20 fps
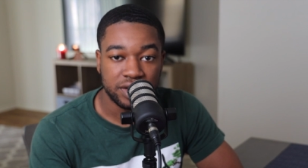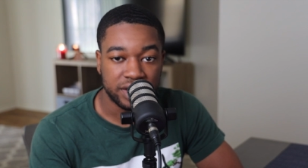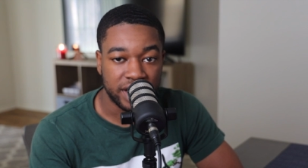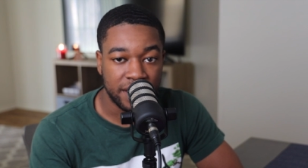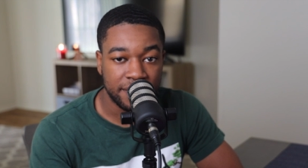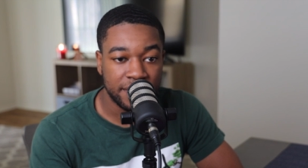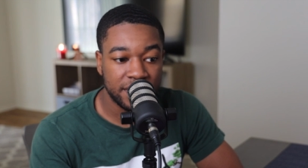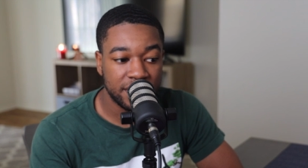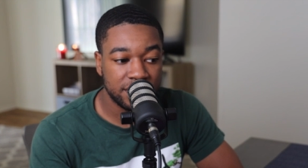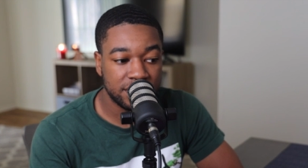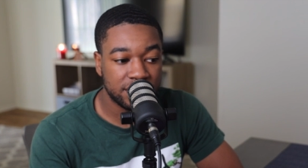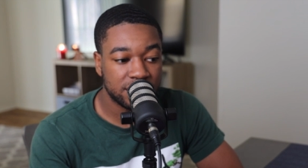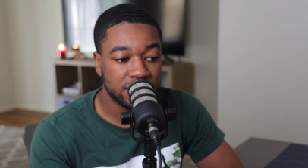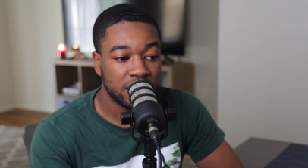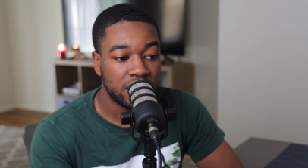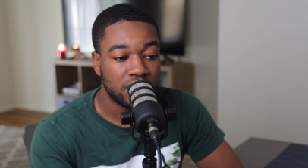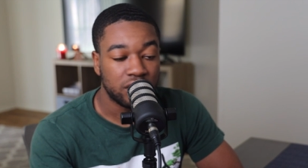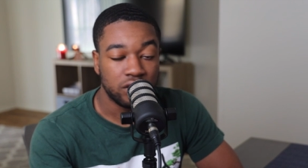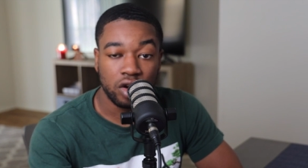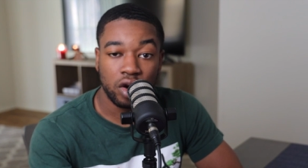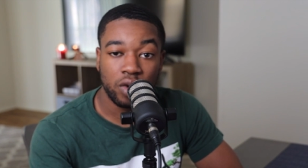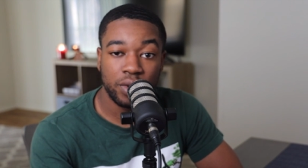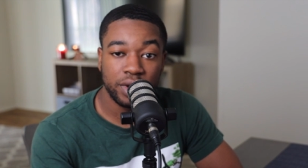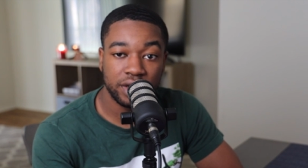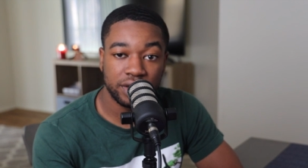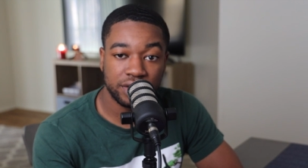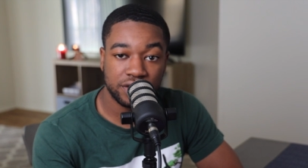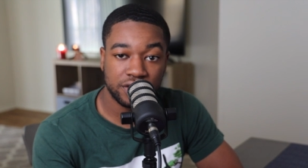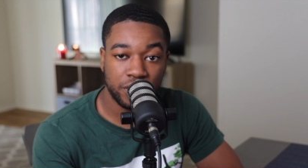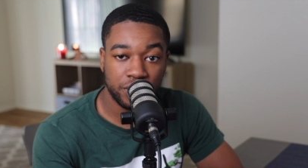So that means
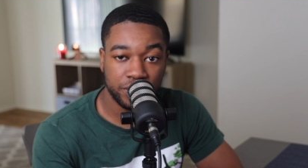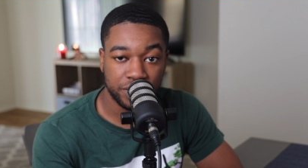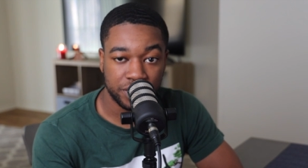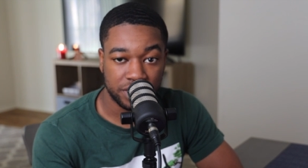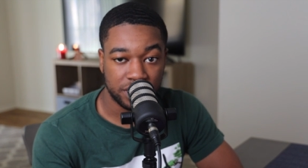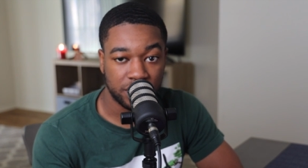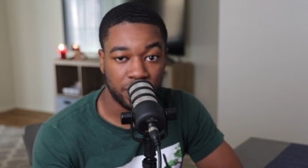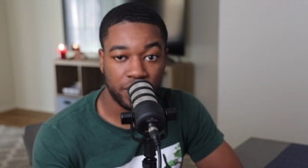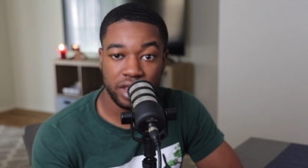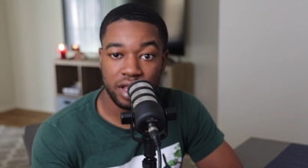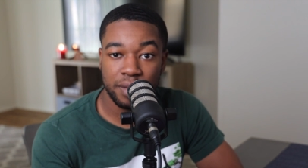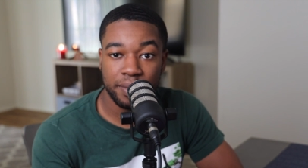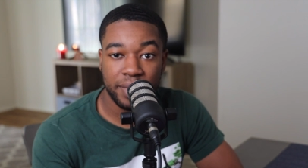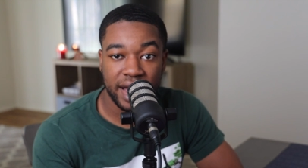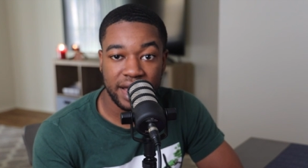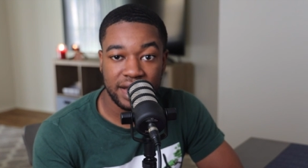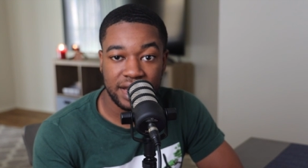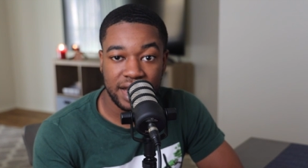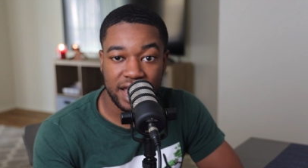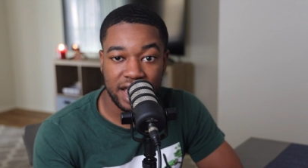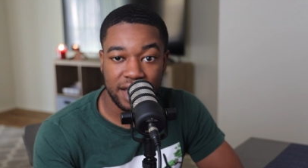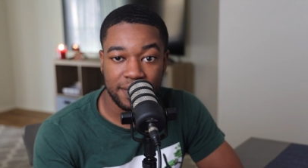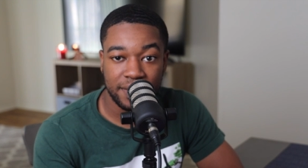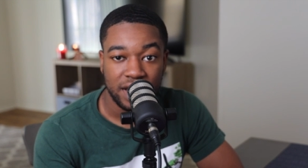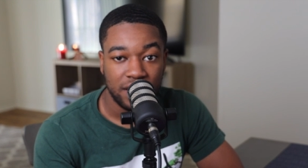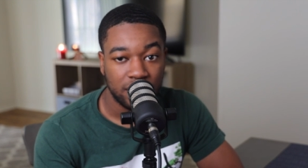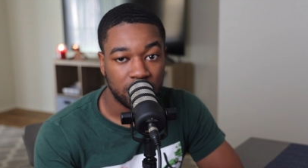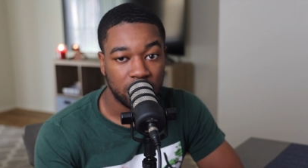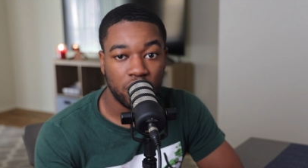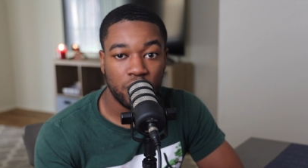knowing your soldiers, knowing them by
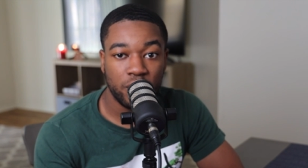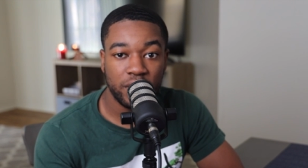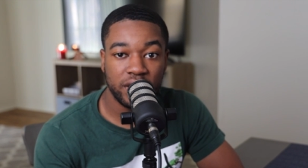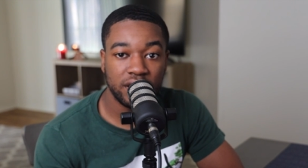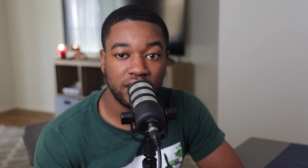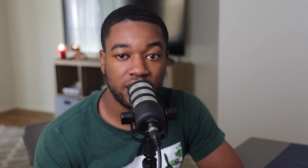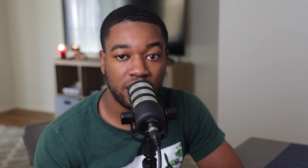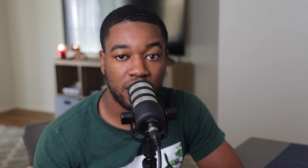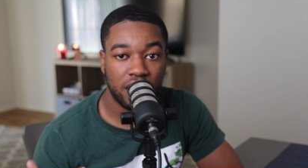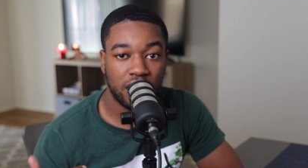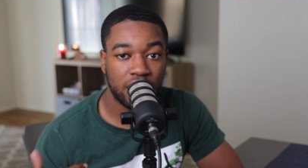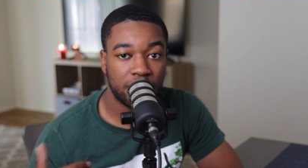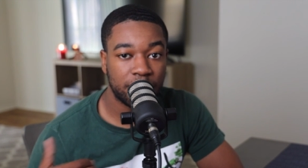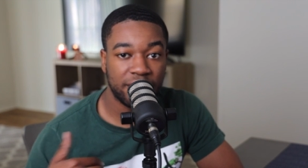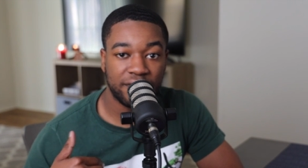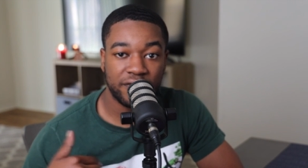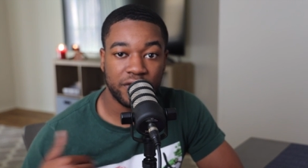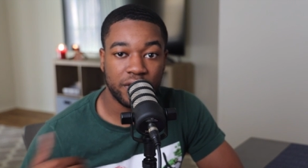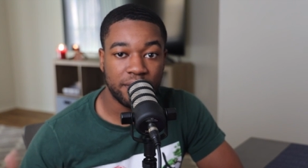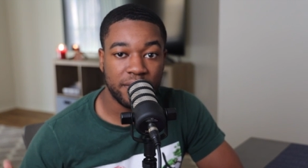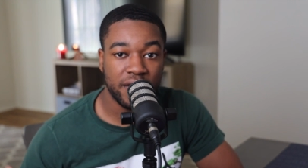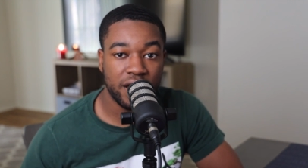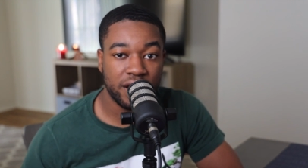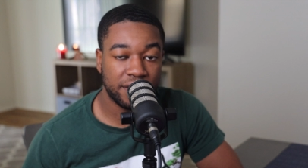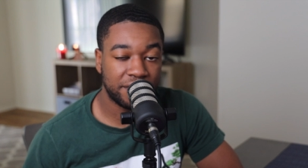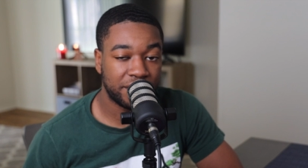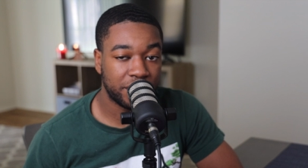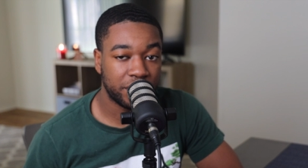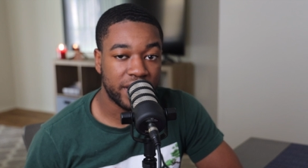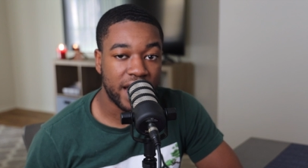name, knowing if they're
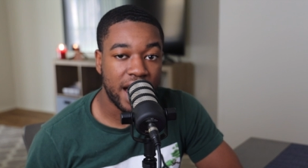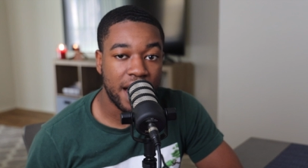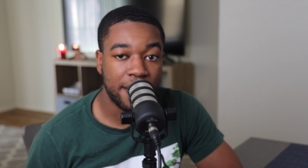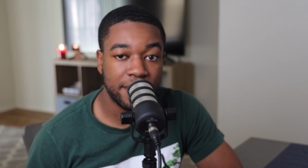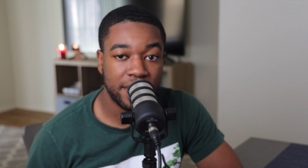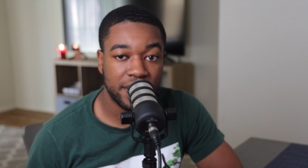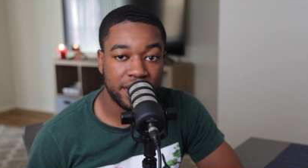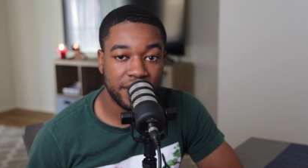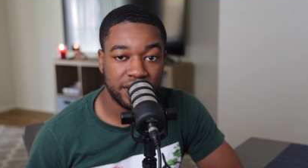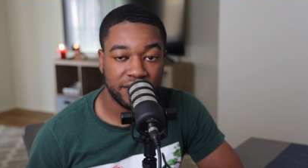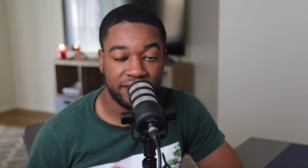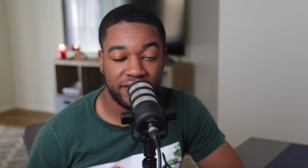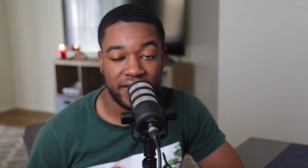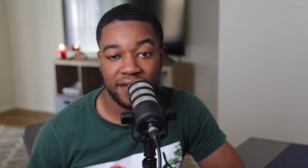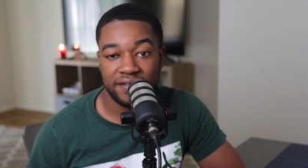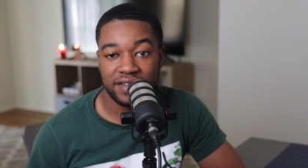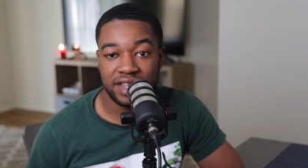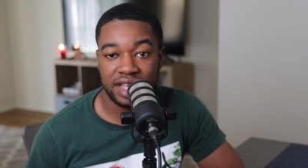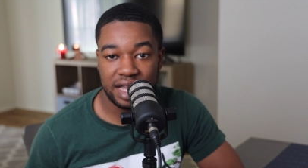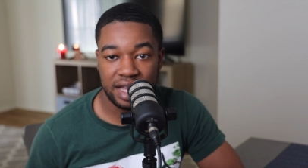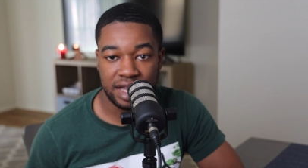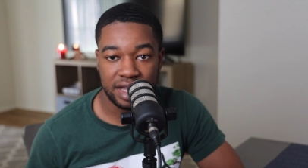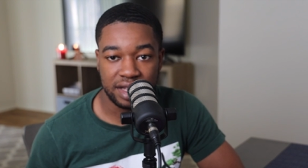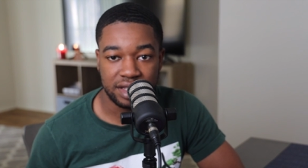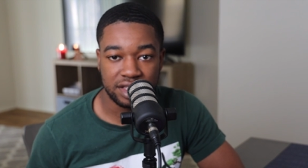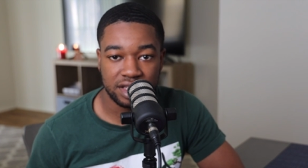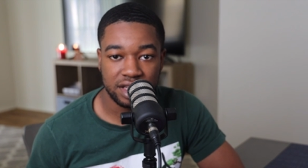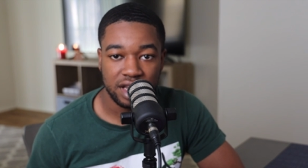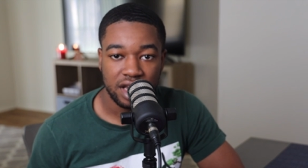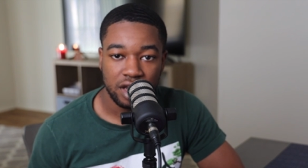married, if they're not married, if they have
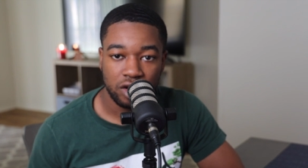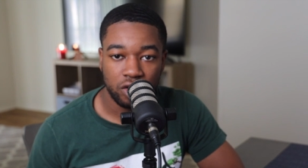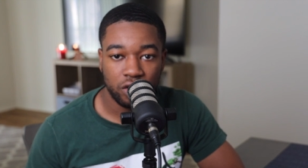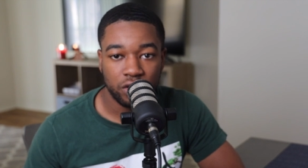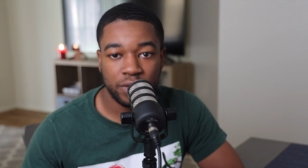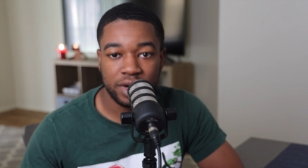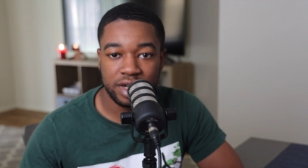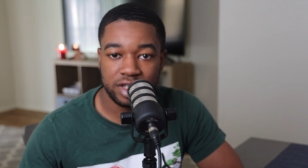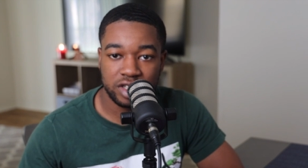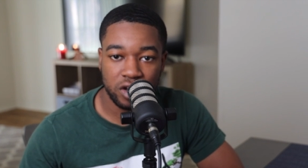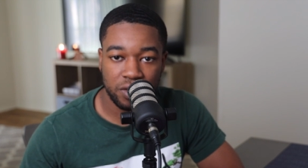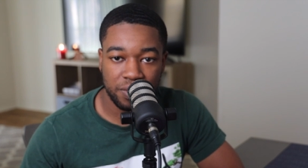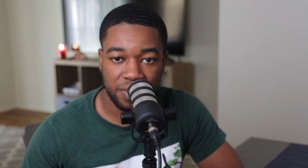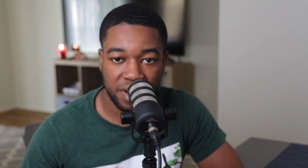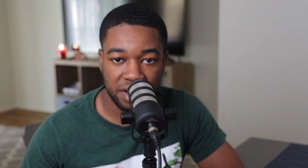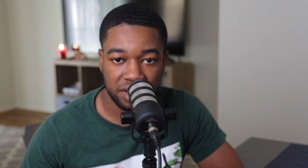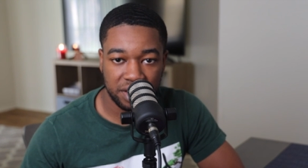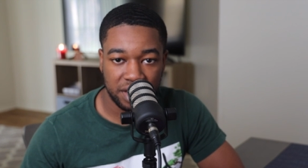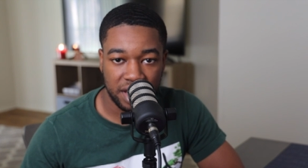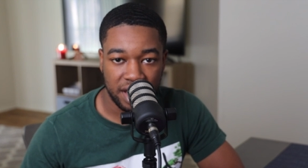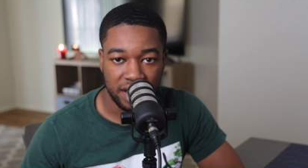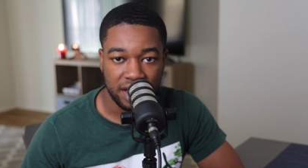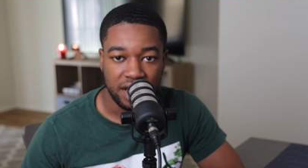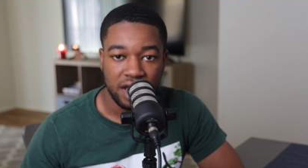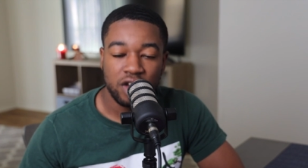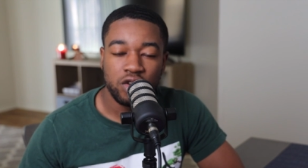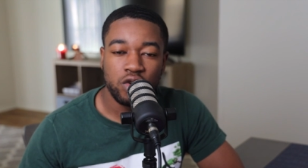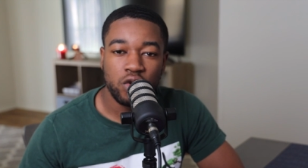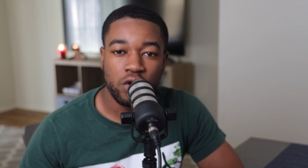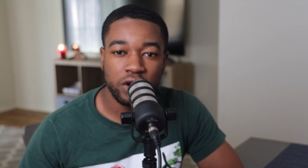kids, knowing when it's their
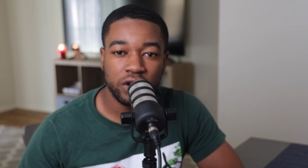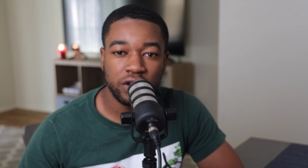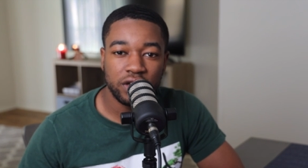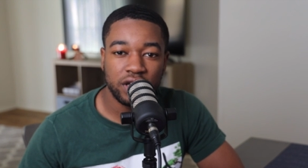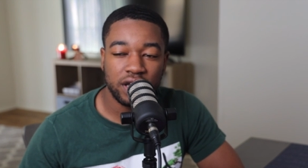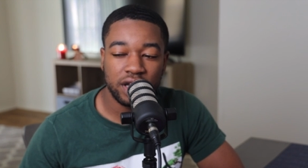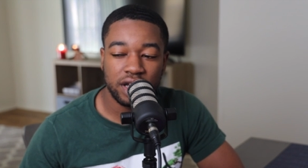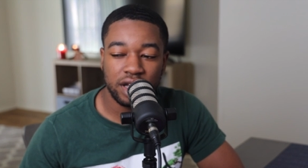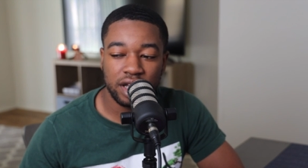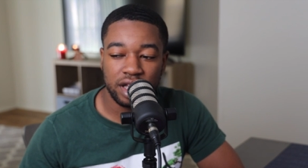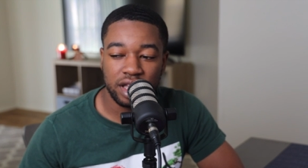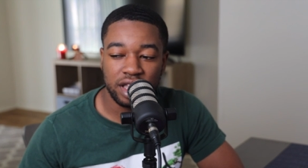birthday, knowing